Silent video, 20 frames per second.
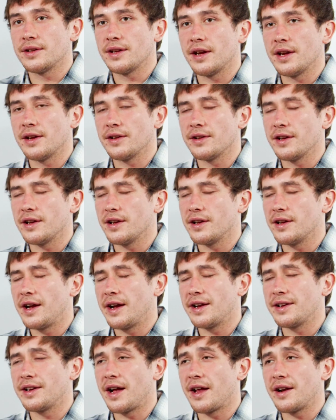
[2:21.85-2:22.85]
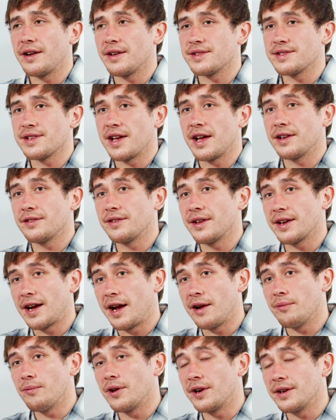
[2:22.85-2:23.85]
And I kind of decided
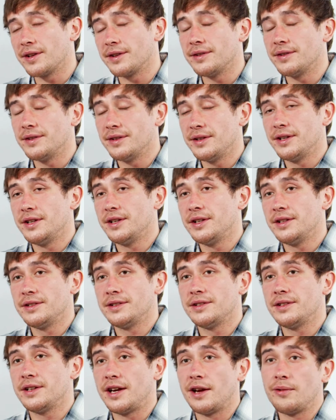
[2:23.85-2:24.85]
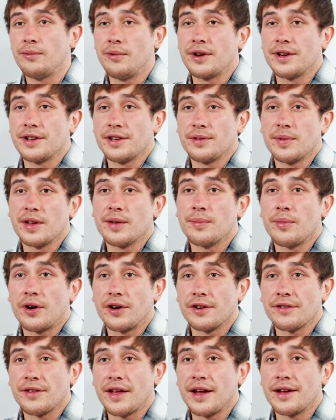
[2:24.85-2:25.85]
I wanted to be a
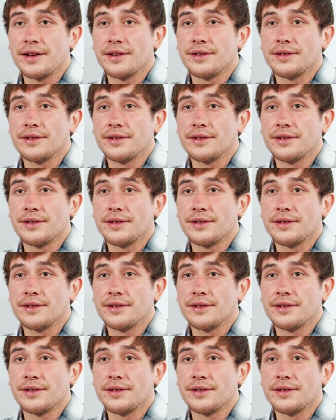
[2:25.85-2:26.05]
part of that.